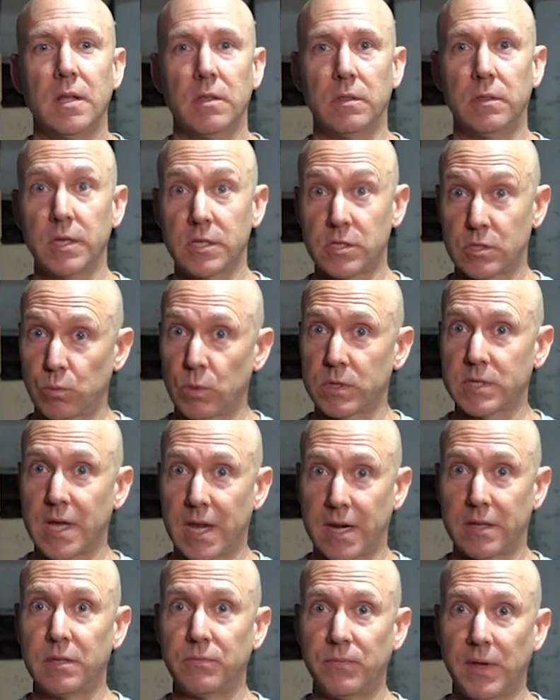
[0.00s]
This was
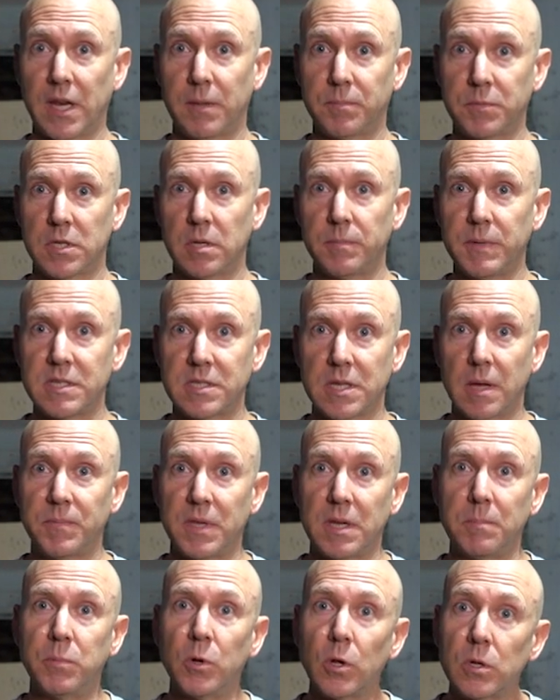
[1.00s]
kind of developed to be
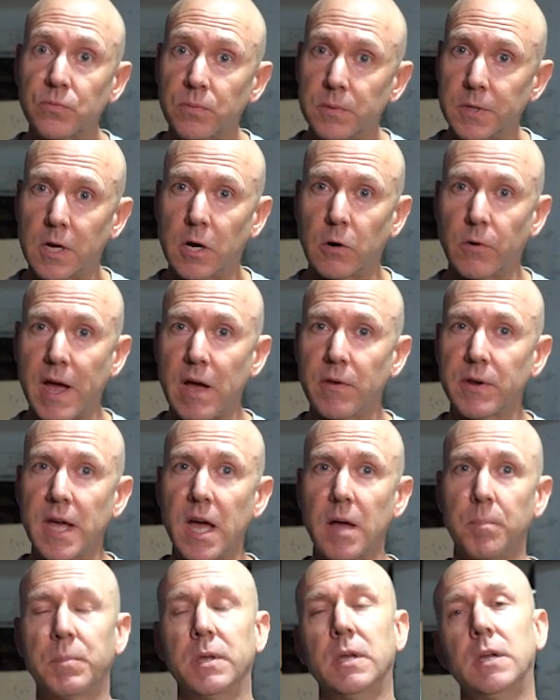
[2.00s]
something built from the ground
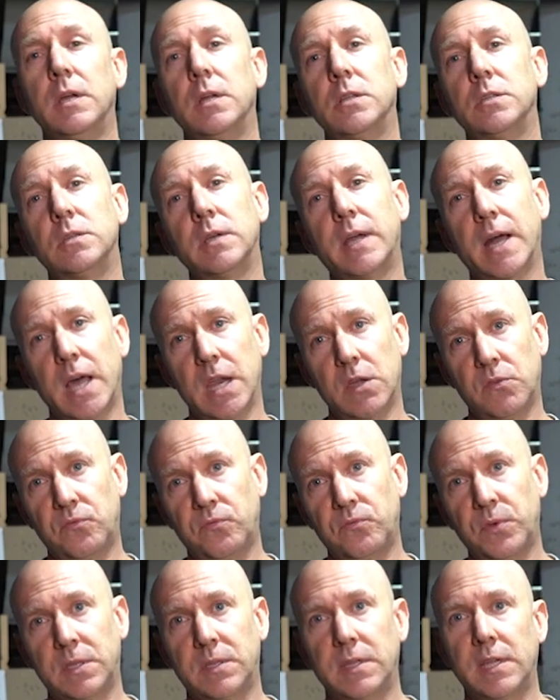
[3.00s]
up to kind of
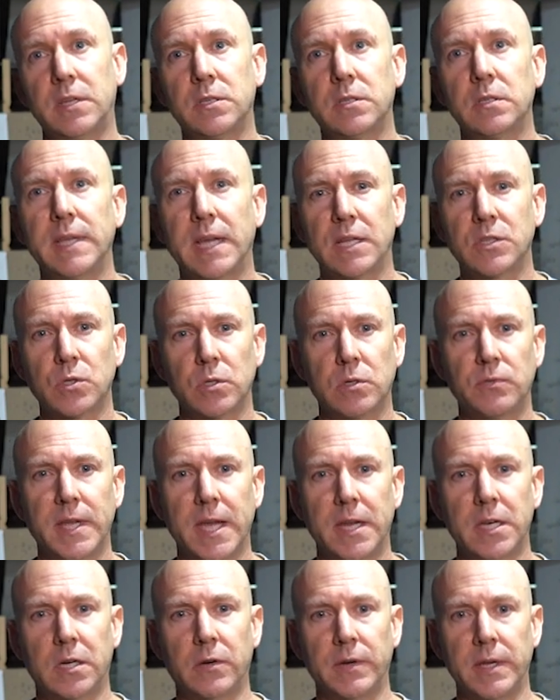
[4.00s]
fit into that sort of
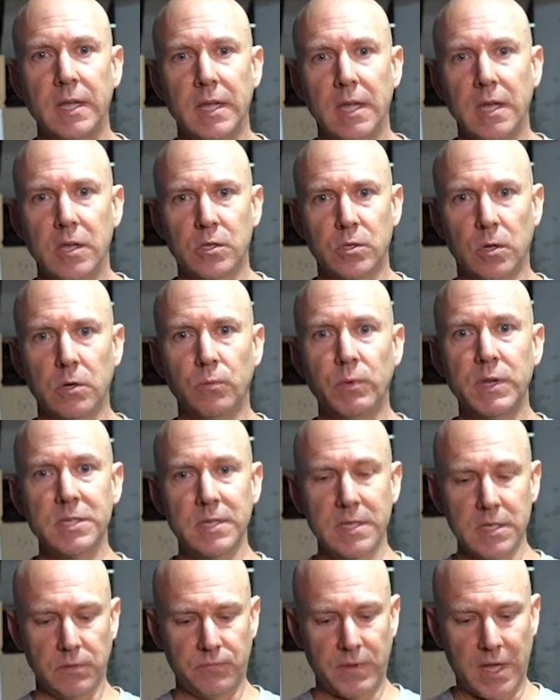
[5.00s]
category. So it
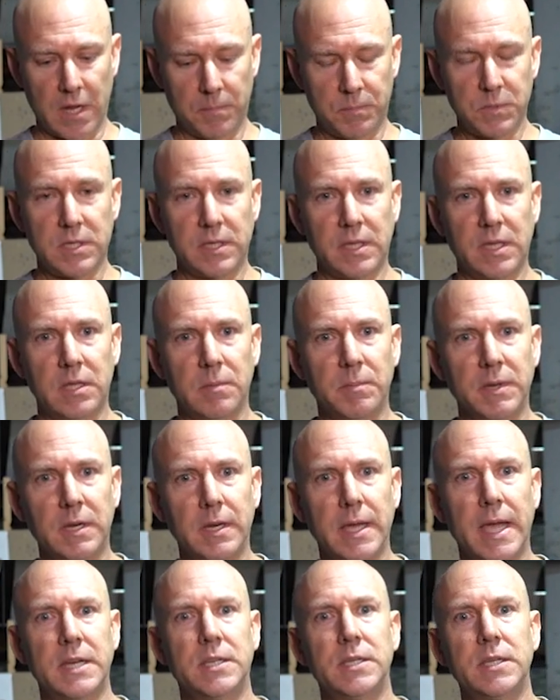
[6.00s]
originally developed in the
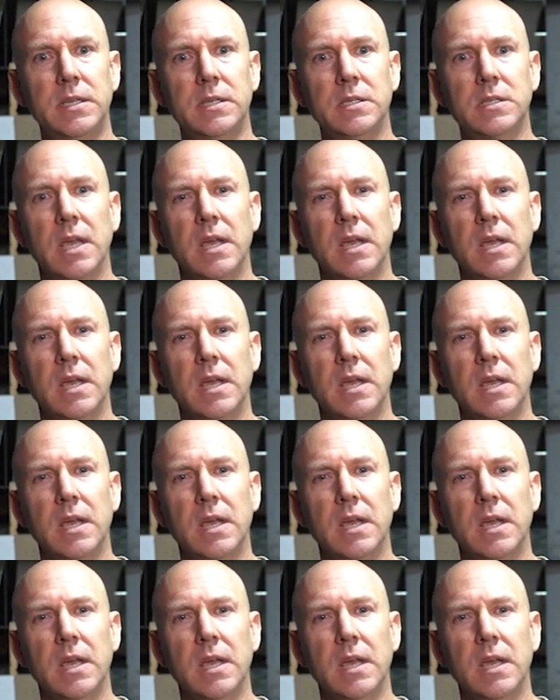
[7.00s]
mid-90s.